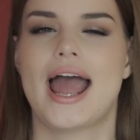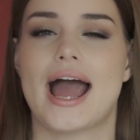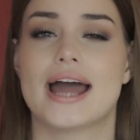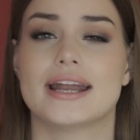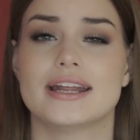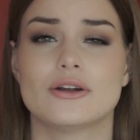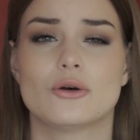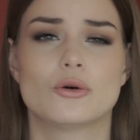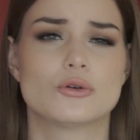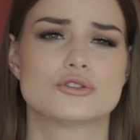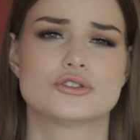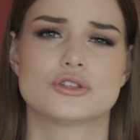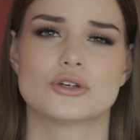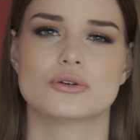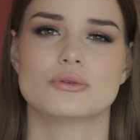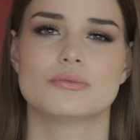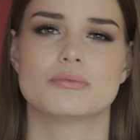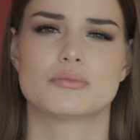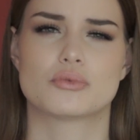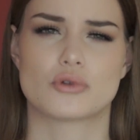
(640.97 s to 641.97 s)
and it
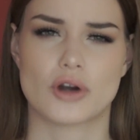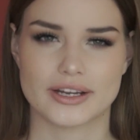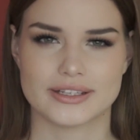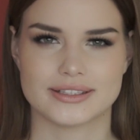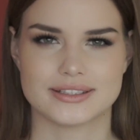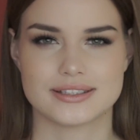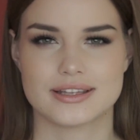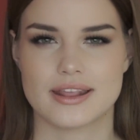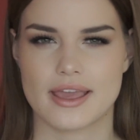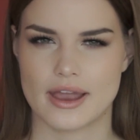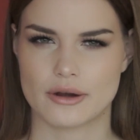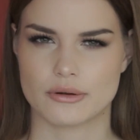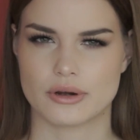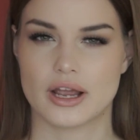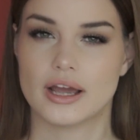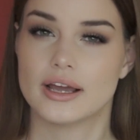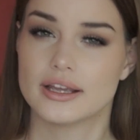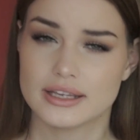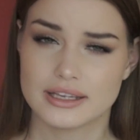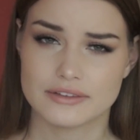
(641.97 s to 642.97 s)
also brightens the
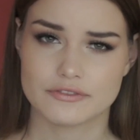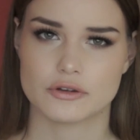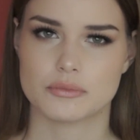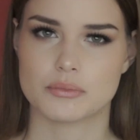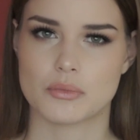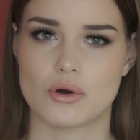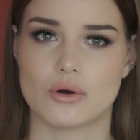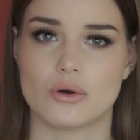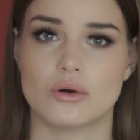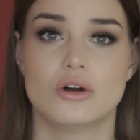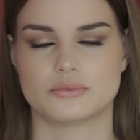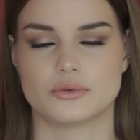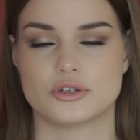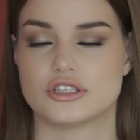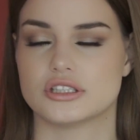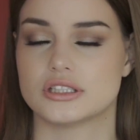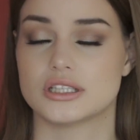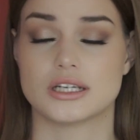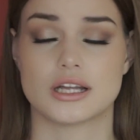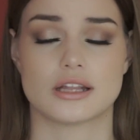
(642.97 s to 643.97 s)
area even more, which
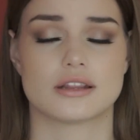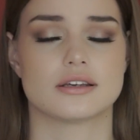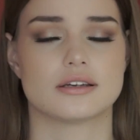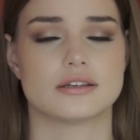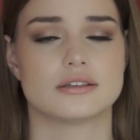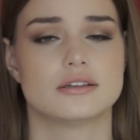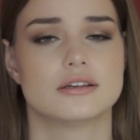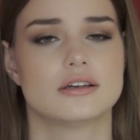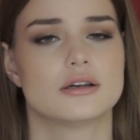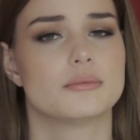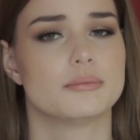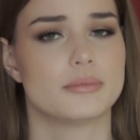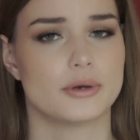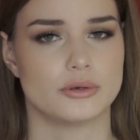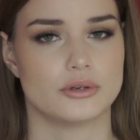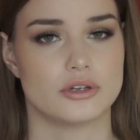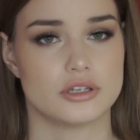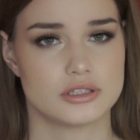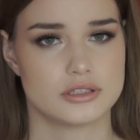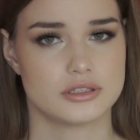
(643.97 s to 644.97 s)
is another
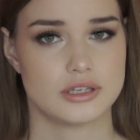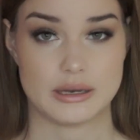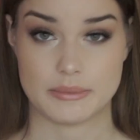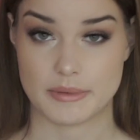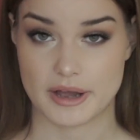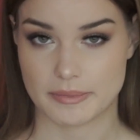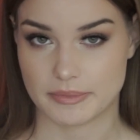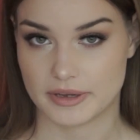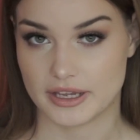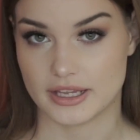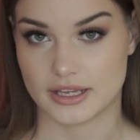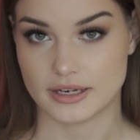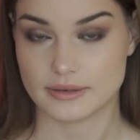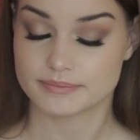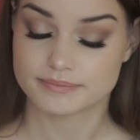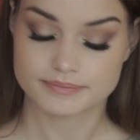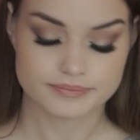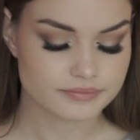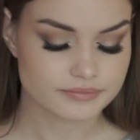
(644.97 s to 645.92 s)
bonus in my opinion.